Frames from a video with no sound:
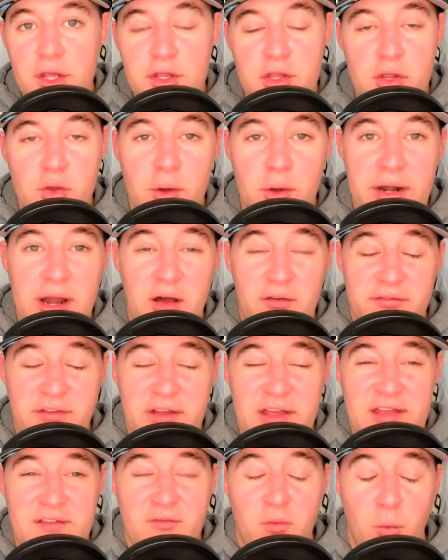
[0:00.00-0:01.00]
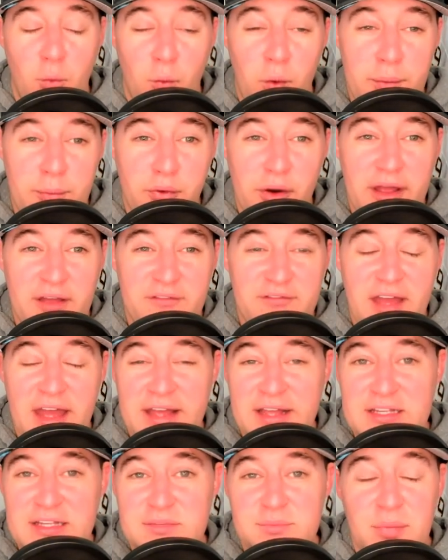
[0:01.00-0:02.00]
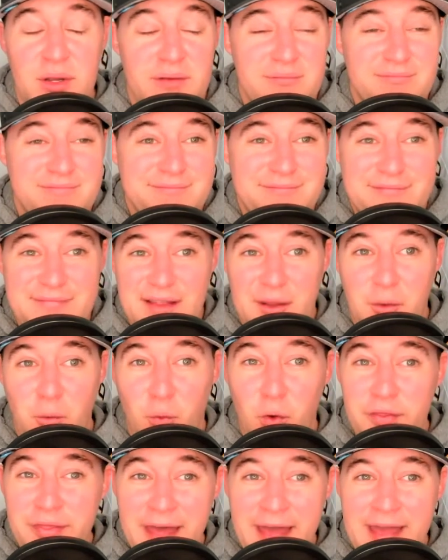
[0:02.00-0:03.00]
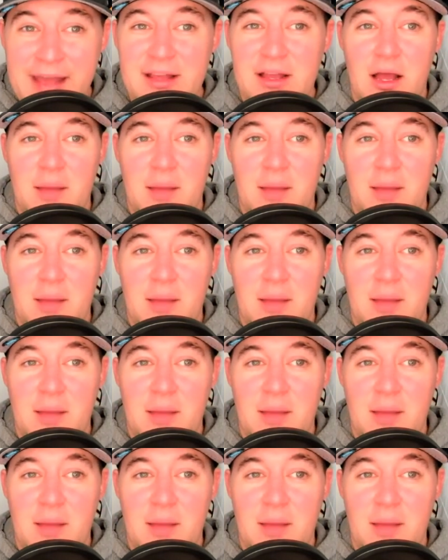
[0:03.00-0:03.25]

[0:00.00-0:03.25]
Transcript: UNLV would bring Vegas, but would they?